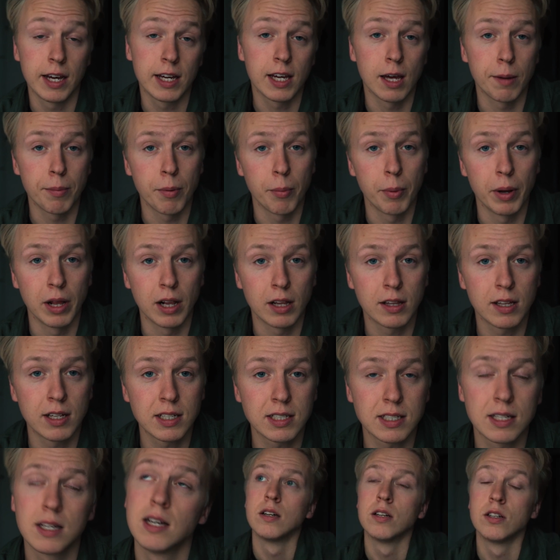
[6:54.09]

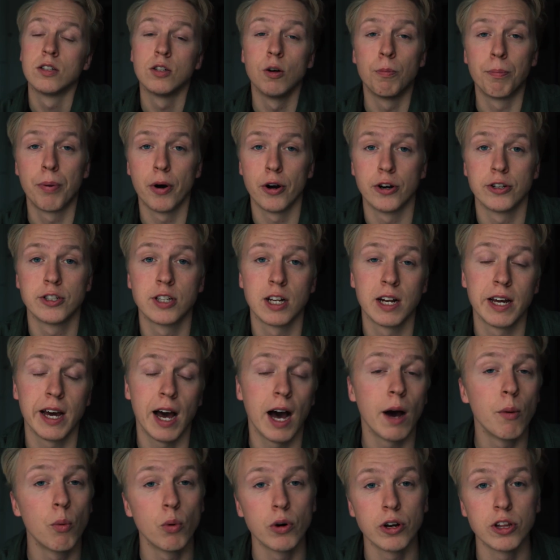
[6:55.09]
capabilities. So personally I
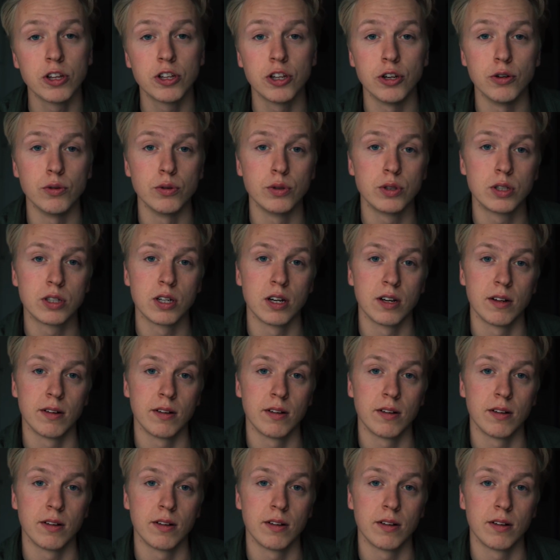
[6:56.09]
wouldn't use